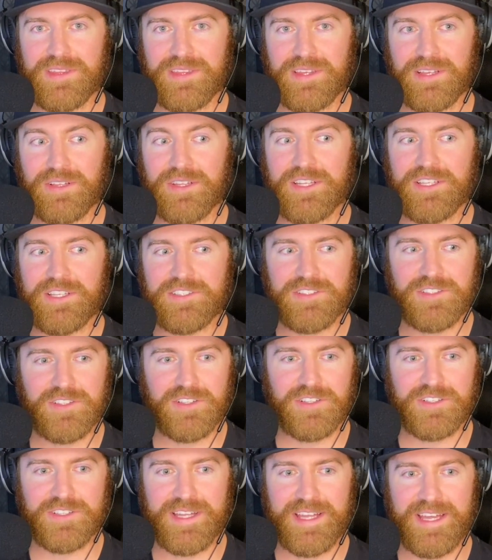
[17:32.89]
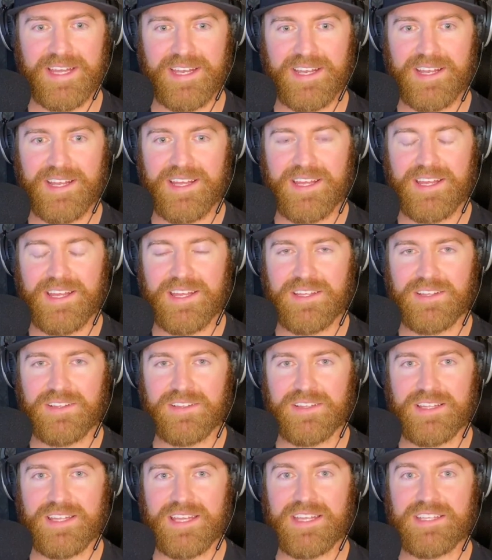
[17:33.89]
the listener that
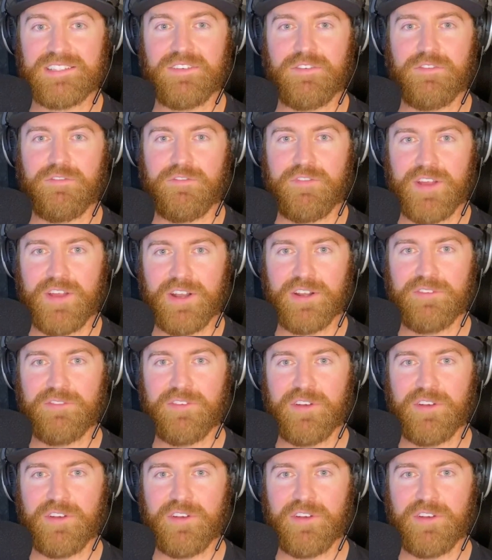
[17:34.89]
it's a very,